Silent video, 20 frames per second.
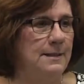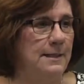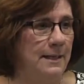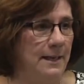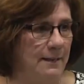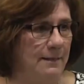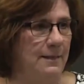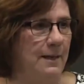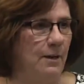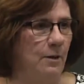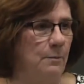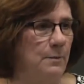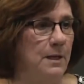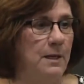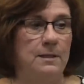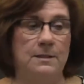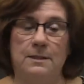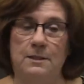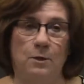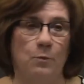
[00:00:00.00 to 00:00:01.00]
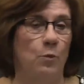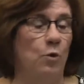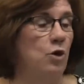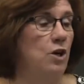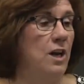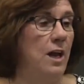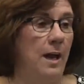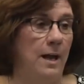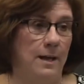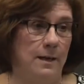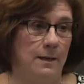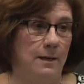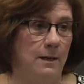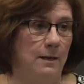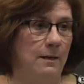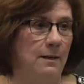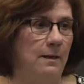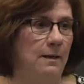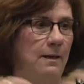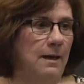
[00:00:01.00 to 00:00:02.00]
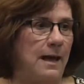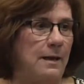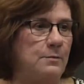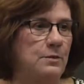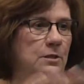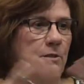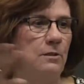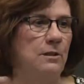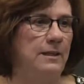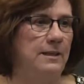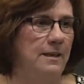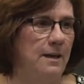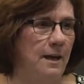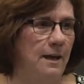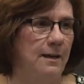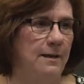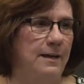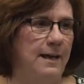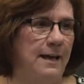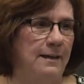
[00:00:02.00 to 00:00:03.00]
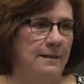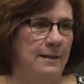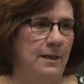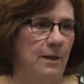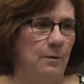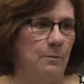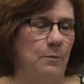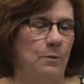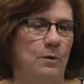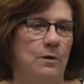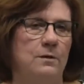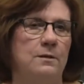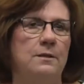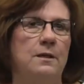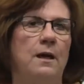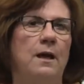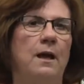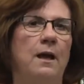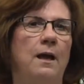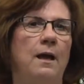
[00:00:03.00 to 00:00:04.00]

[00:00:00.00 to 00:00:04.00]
to get there because there were none, absolutely none, at the airport.